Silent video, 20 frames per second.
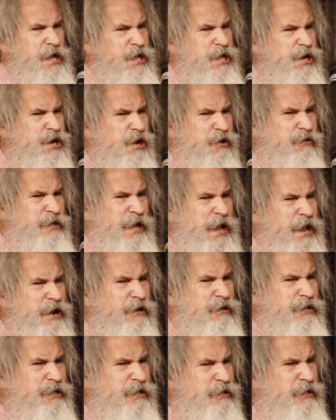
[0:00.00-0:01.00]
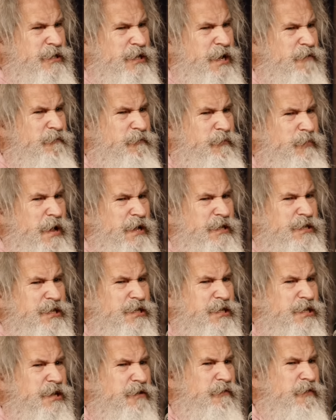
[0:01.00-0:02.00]
you know, ten or seven
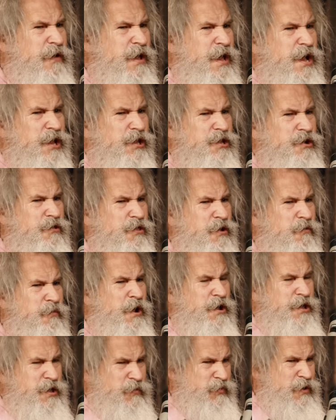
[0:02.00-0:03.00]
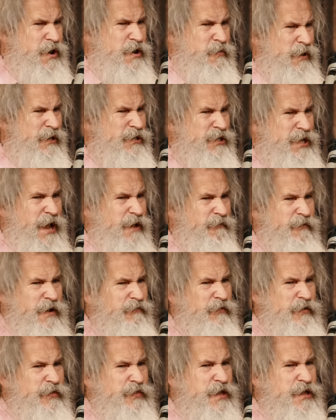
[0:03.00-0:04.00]
pieces of LuLaRoe, you pretty much have
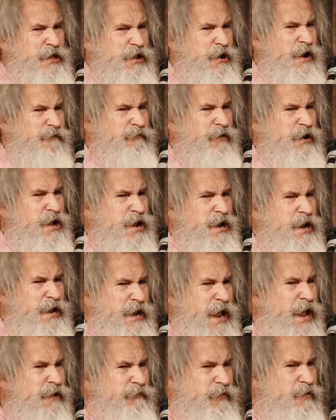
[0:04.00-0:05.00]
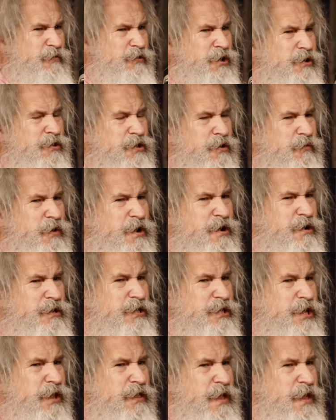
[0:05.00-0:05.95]
everything you're ever going to need from LuLaRoe, and so